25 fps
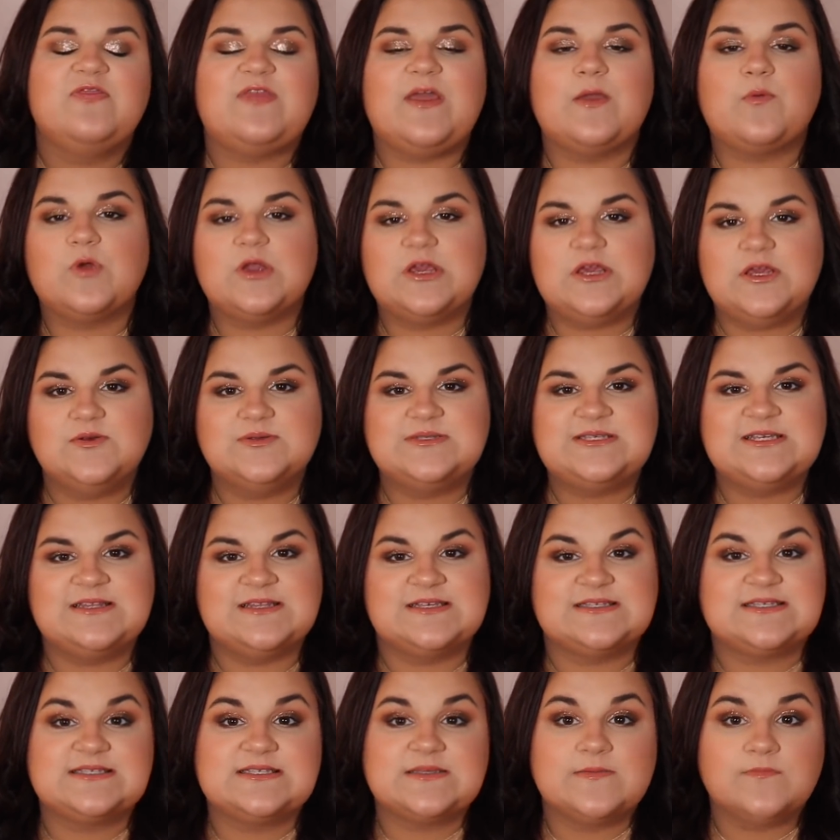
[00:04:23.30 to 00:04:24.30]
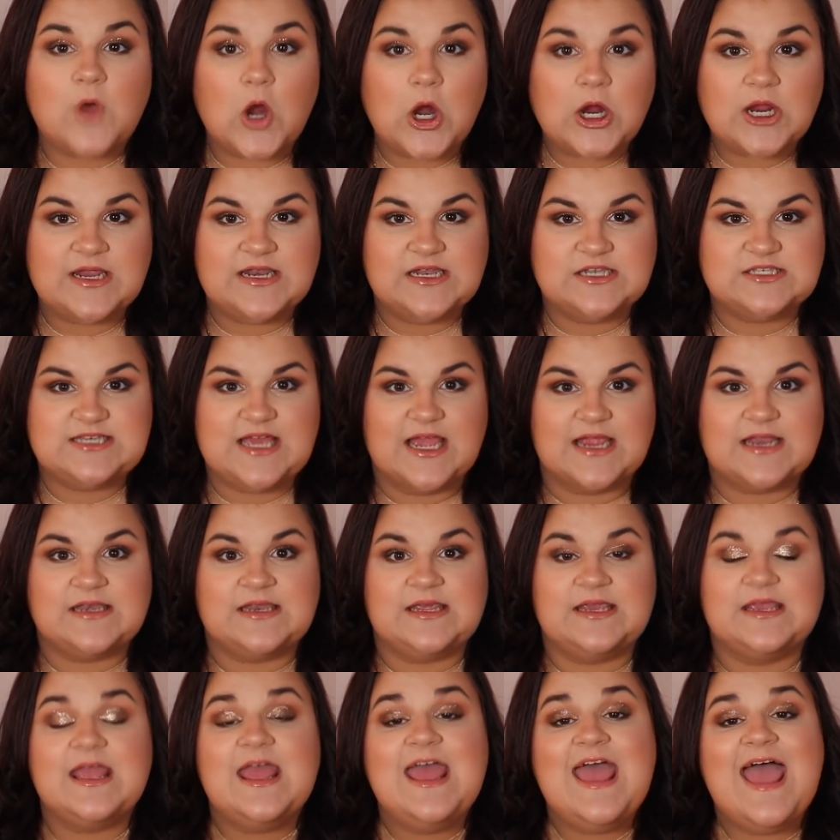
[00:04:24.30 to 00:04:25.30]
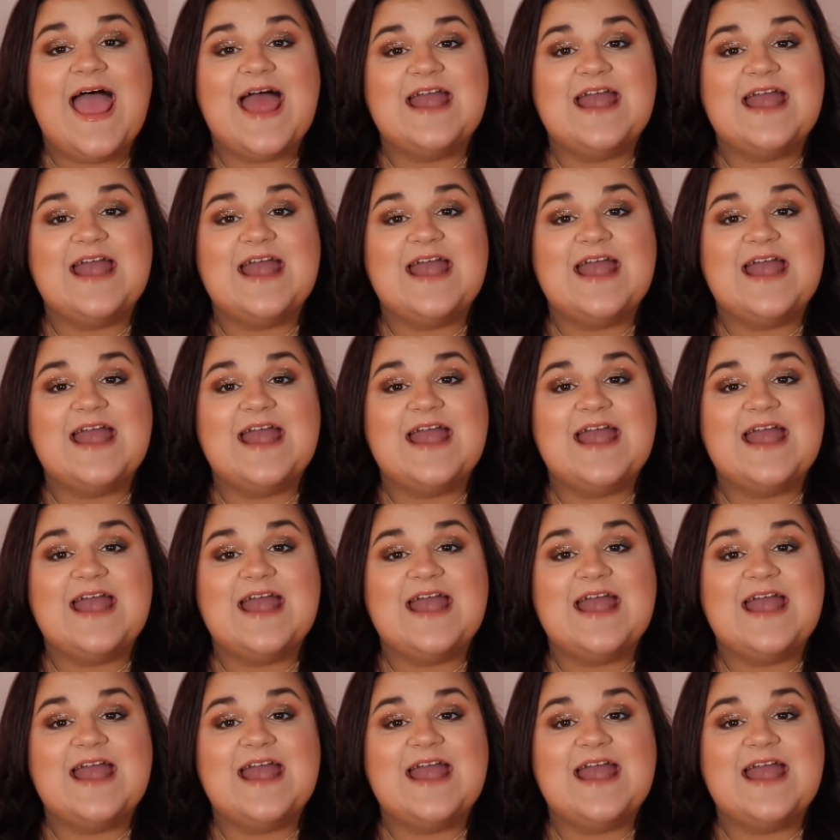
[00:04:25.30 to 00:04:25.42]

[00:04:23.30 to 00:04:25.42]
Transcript: they were using this as a marketing technique,